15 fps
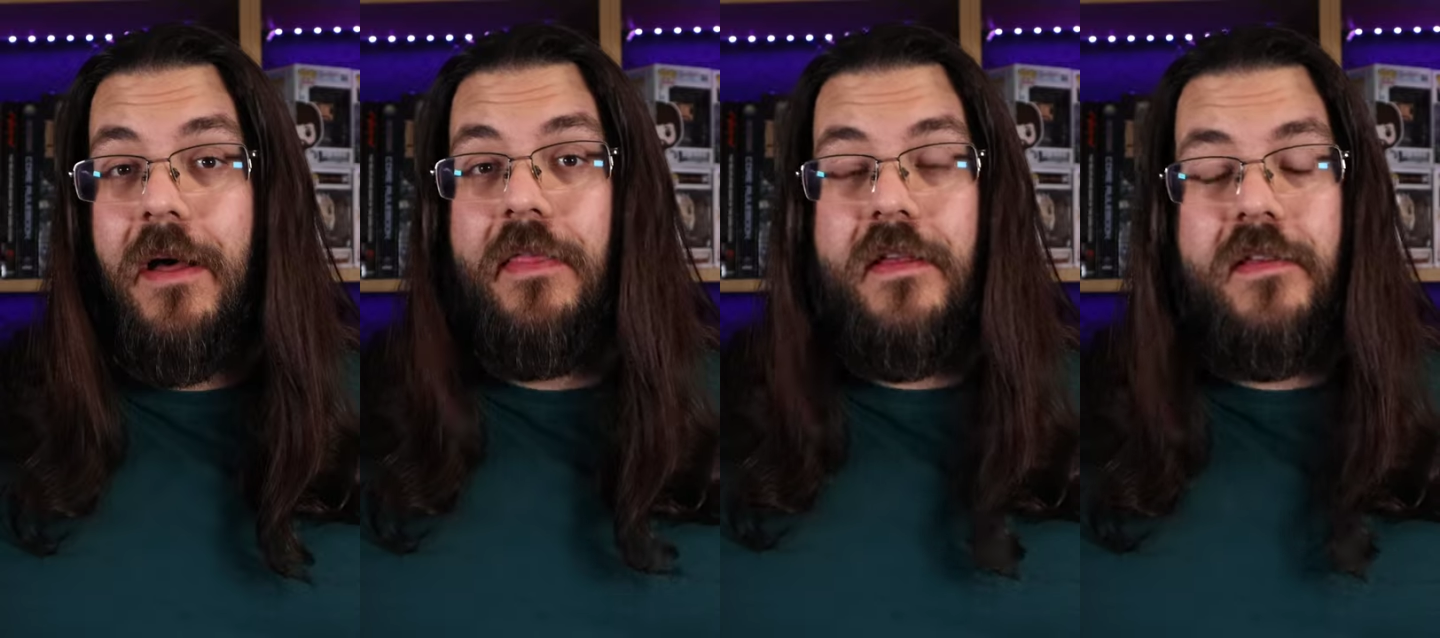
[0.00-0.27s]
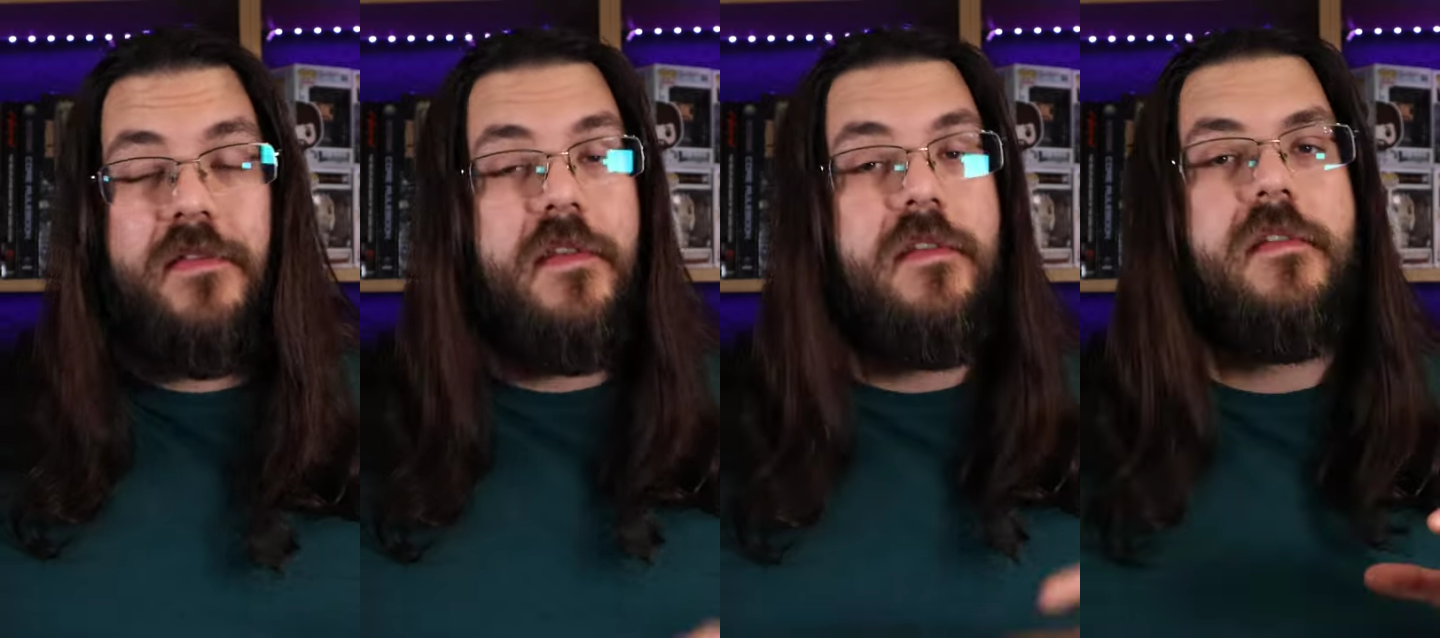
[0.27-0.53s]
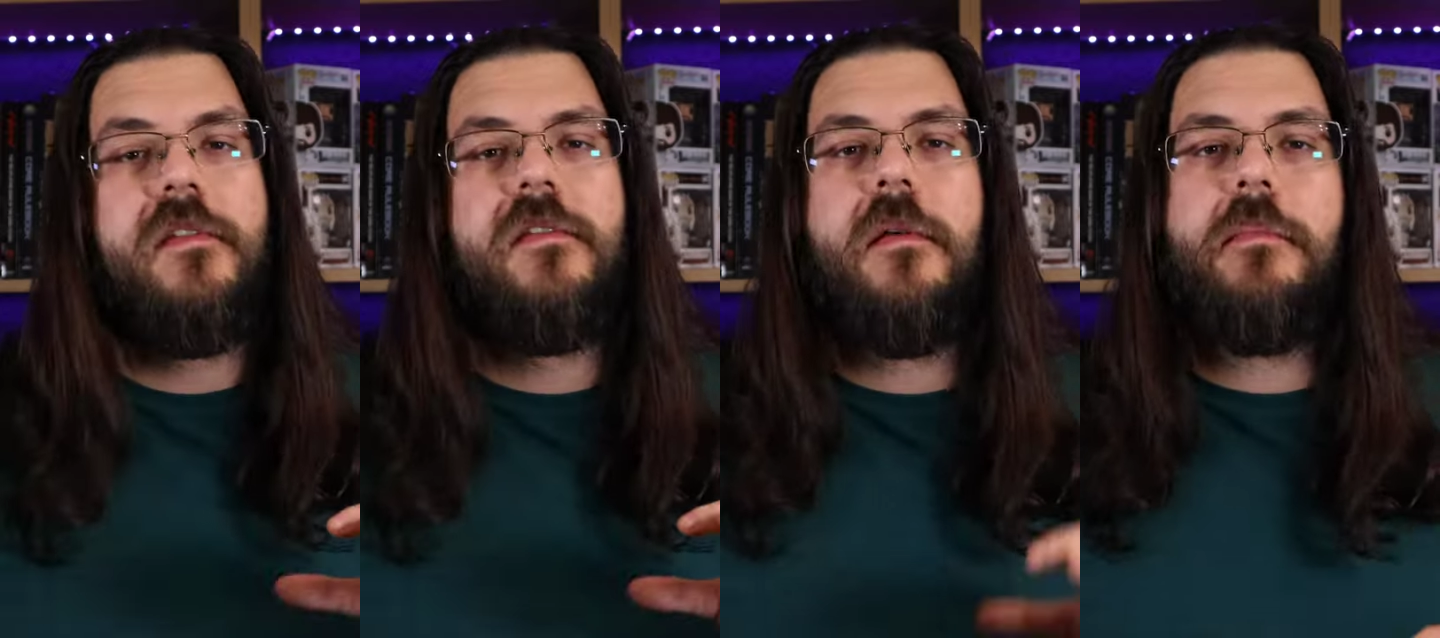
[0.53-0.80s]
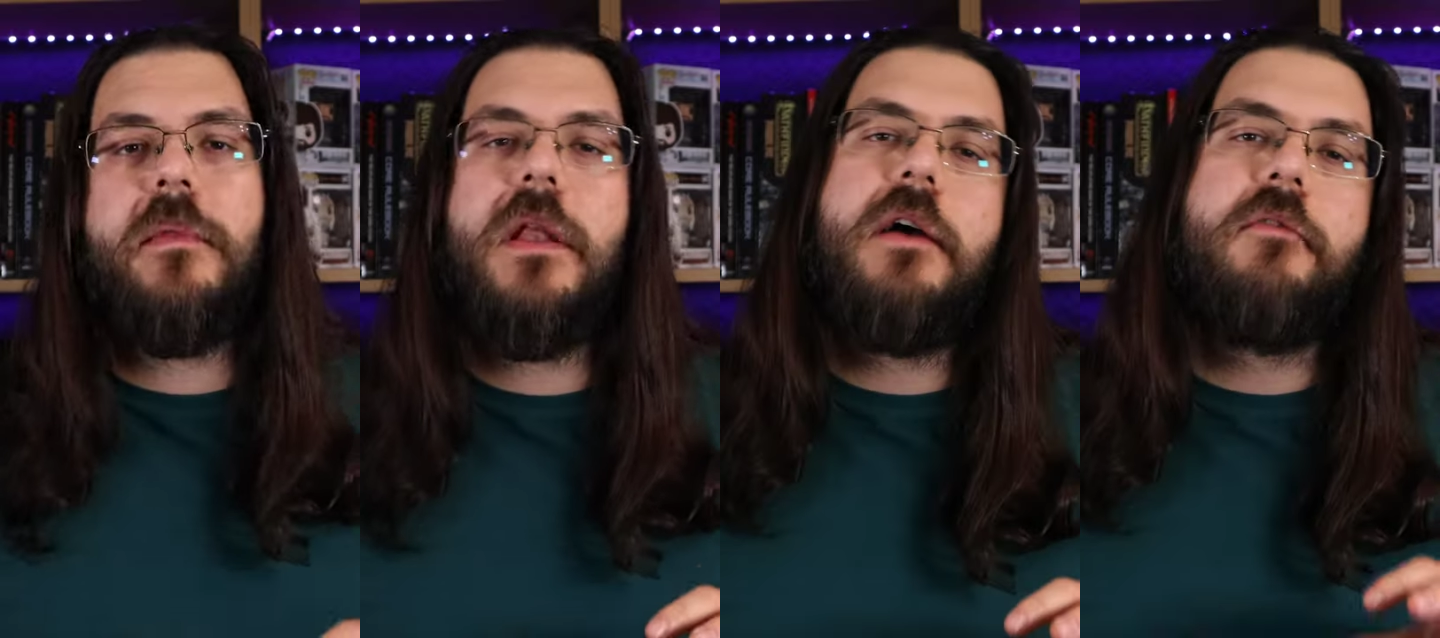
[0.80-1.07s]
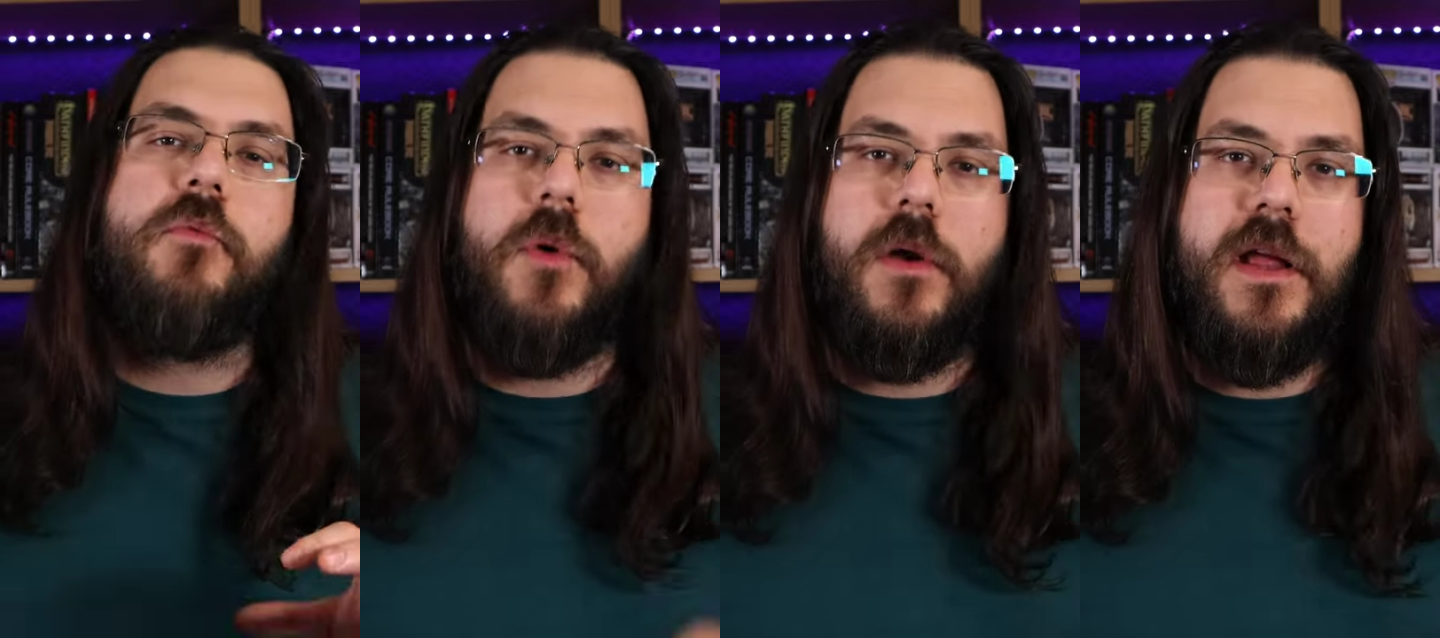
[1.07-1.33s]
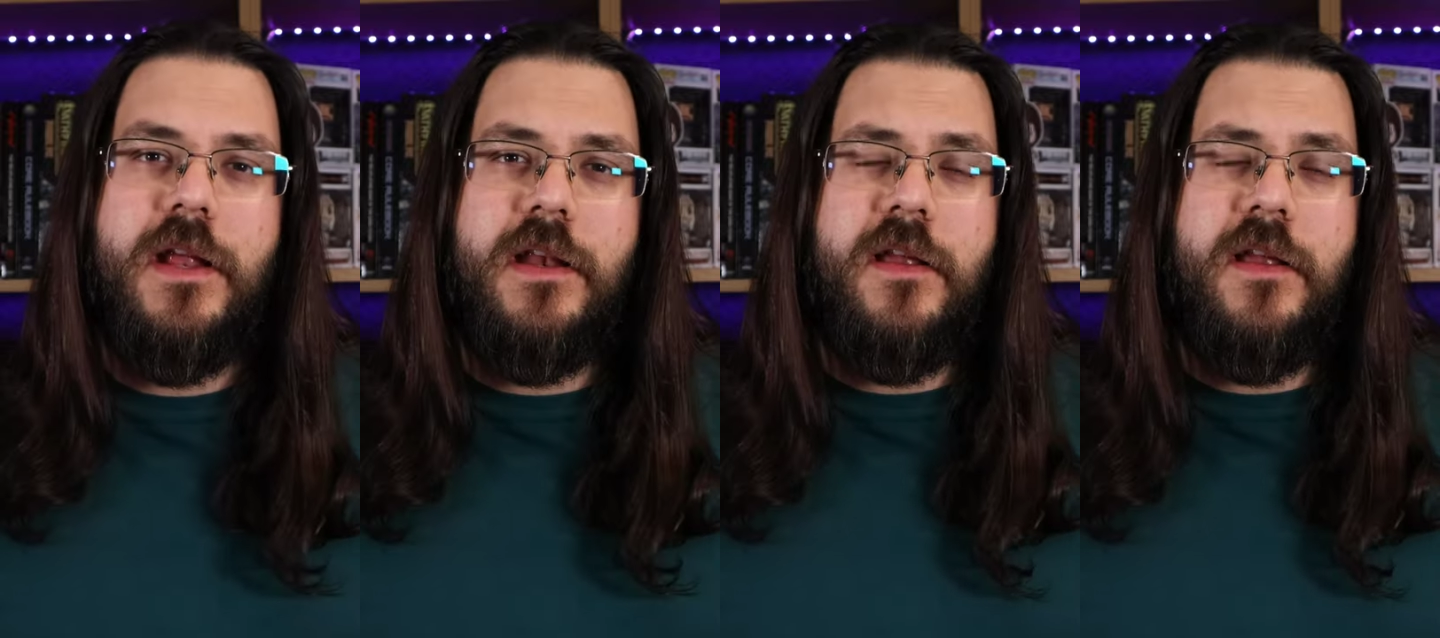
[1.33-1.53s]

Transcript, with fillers: This is something I've wanted